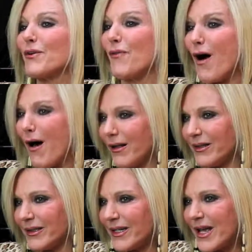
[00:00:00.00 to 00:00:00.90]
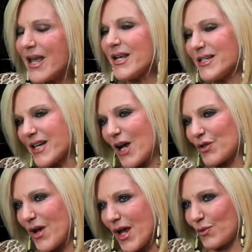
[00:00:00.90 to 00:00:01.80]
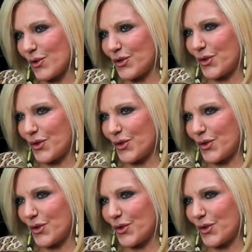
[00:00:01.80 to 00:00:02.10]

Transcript: of all is Dr. Edward